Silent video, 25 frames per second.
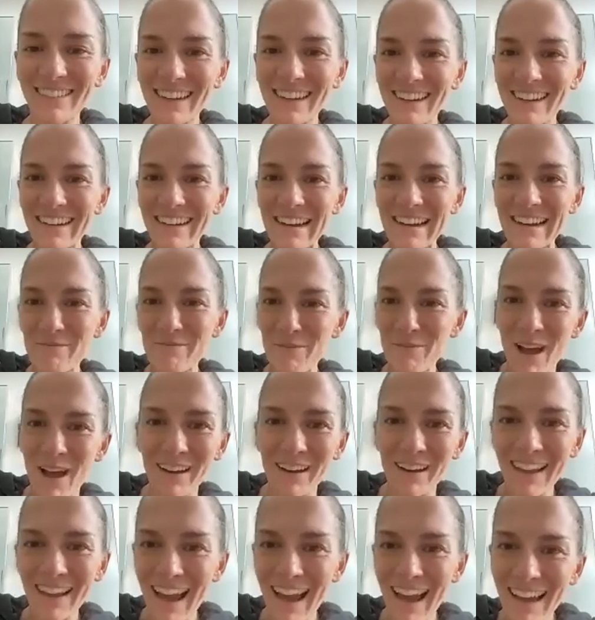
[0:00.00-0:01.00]
were hearing a
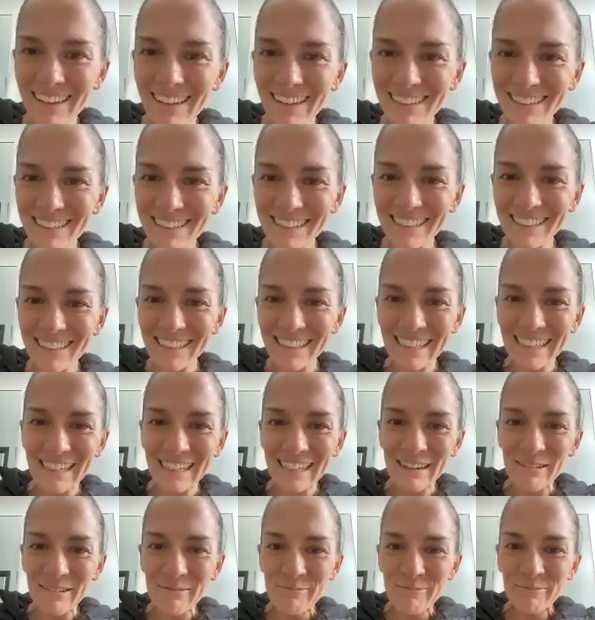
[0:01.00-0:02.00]
podcast.
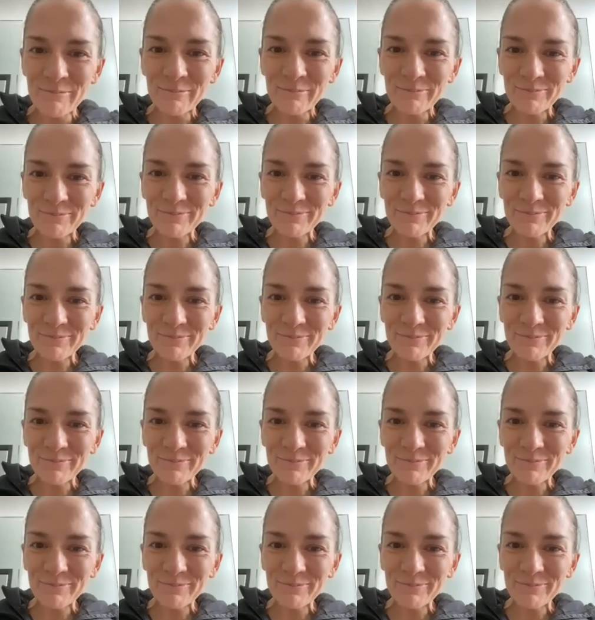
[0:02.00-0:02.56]
Yeah?